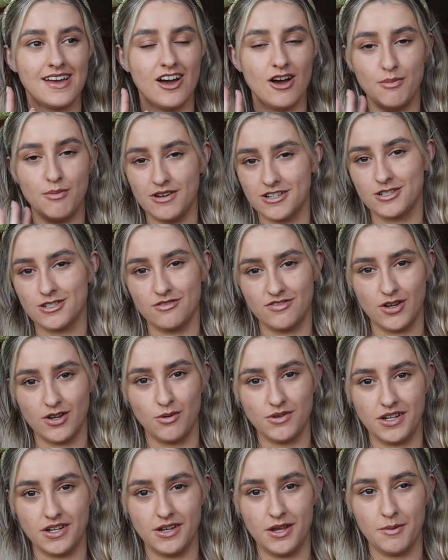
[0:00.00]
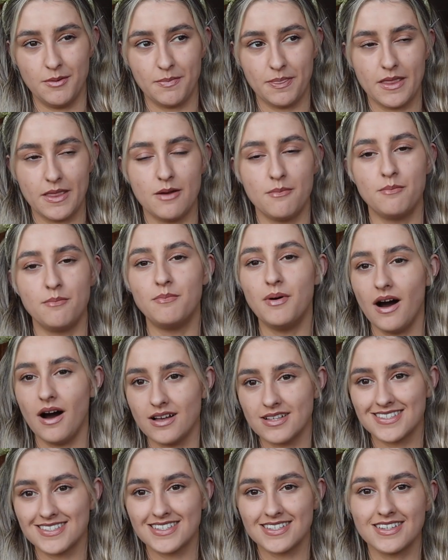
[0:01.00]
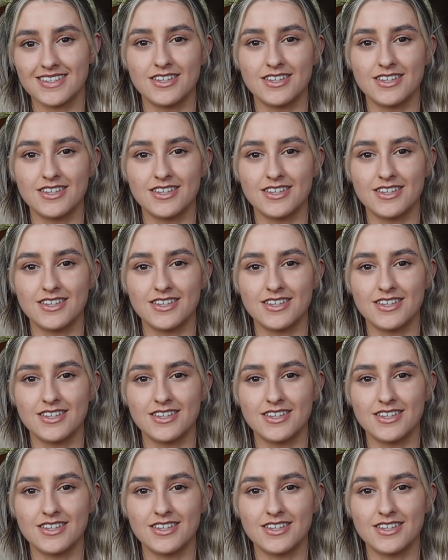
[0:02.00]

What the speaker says: a picture of no one in it. But